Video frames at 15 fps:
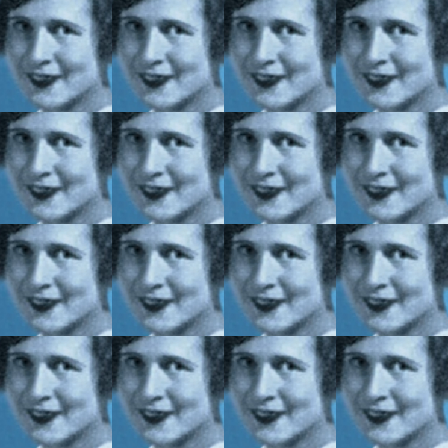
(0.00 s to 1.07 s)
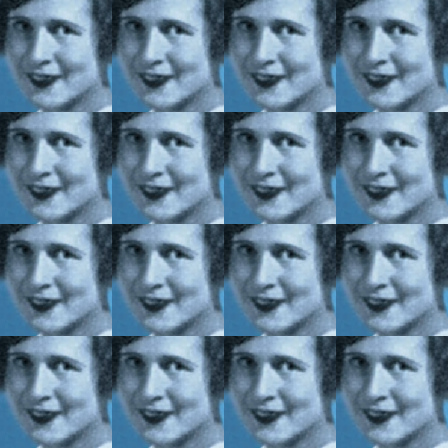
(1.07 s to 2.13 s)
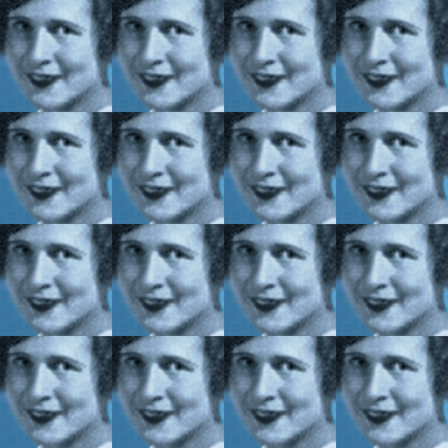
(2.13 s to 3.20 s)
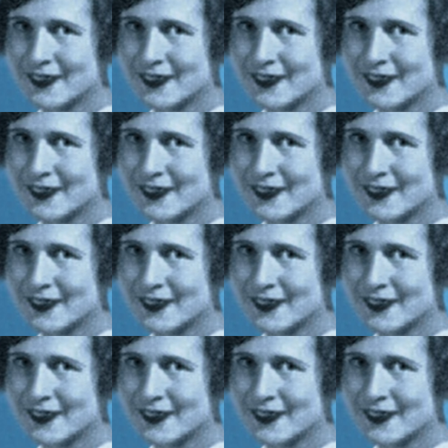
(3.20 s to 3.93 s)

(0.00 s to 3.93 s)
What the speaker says: This is a still picture; no speech is visible.